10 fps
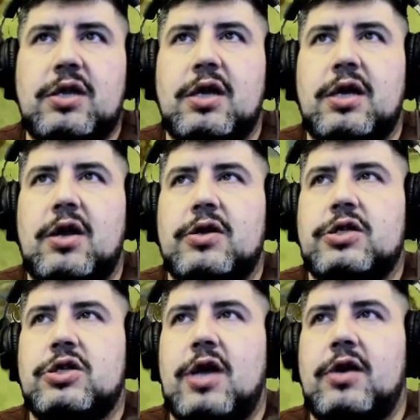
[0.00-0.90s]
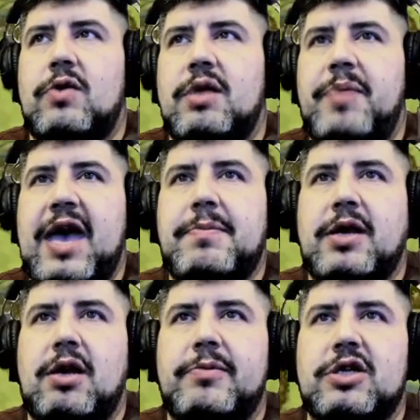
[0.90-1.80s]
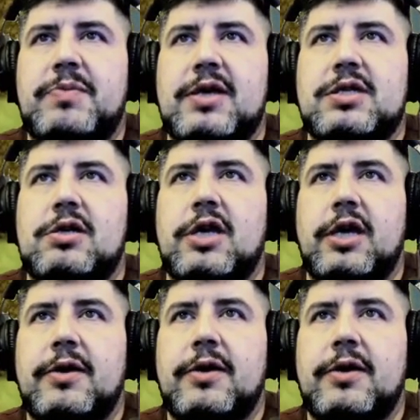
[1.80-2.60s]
Yeah, I don't want to pad my numbers, basically.